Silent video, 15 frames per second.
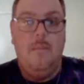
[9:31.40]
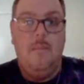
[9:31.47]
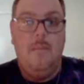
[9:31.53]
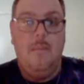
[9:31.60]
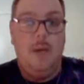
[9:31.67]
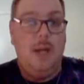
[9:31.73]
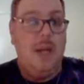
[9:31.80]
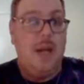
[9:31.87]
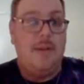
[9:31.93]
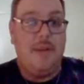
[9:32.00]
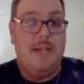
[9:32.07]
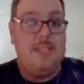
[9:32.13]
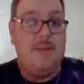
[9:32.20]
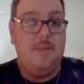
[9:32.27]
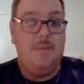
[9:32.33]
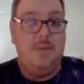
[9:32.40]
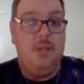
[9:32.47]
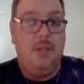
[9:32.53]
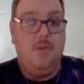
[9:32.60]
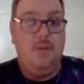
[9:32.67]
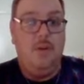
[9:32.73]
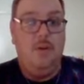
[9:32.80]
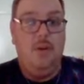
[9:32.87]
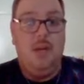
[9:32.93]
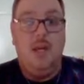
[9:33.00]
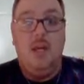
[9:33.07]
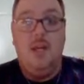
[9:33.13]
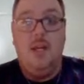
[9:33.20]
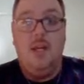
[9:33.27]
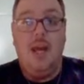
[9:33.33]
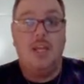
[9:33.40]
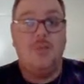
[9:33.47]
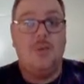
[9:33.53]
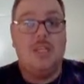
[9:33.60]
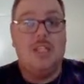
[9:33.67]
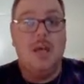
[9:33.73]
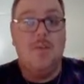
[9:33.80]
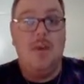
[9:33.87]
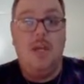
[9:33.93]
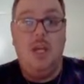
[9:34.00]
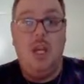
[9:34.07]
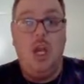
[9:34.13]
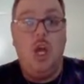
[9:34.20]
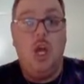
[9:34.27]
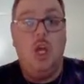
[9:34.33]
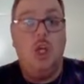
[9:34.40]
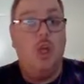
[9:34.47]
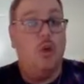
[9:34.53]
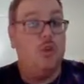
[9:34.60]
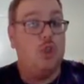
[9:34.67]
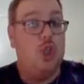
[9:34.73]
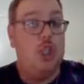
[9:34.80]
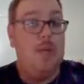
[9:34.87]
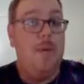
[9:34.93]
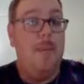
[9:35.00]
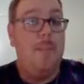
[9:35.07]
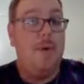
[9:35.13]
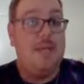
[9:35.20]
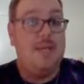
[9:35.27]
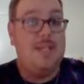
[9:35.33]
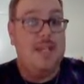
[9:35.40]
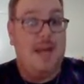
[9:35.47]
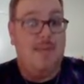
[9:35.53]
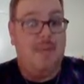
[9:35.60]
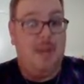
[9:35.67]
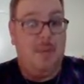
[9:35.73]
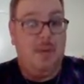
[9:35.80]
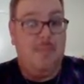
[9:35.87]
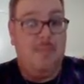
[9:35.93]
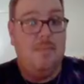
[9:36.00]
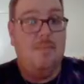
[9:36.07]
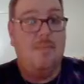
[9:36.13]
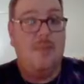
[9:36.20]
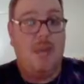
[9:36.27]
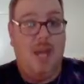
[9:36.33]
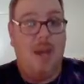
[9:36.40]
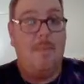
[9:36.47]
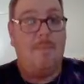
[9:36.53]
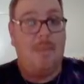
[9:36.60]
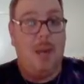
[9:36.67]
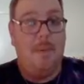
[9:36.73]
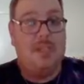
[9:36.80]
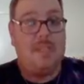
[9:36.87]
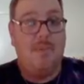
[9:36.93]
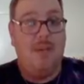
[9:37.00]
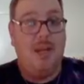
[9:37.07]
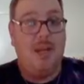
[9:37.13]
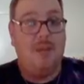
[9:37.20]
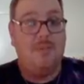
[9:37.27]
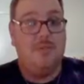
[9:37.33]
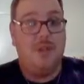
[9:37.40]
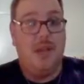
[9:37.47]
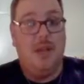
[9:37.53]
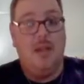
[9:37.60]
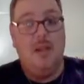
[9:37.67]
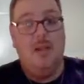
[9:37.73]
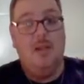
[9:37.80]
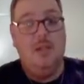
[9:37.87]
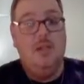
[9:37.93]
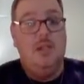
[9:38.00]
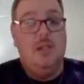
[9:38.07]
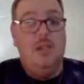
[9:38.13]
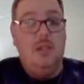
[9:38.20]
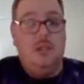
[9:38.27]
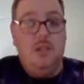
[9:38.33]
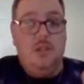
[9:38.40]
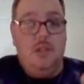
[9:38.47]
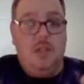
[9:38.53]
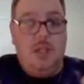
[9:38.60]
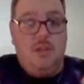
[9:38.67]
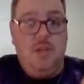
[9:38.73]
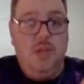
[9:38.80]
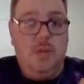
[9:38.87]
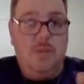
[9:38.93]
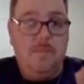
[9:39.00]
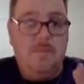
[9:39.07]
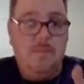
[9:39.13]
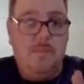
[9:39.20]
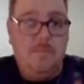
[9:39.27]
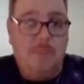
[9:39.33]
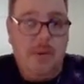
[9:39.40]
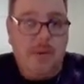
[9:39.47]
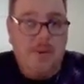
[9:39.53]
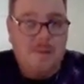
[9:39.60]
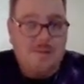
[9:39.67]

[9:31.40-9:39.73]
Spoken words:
But yeah, that's episode of you. Next one's going to be Yoshima Princess Half Demon. Yep, that one's going to be next. Okay? See you in the next video. Bye.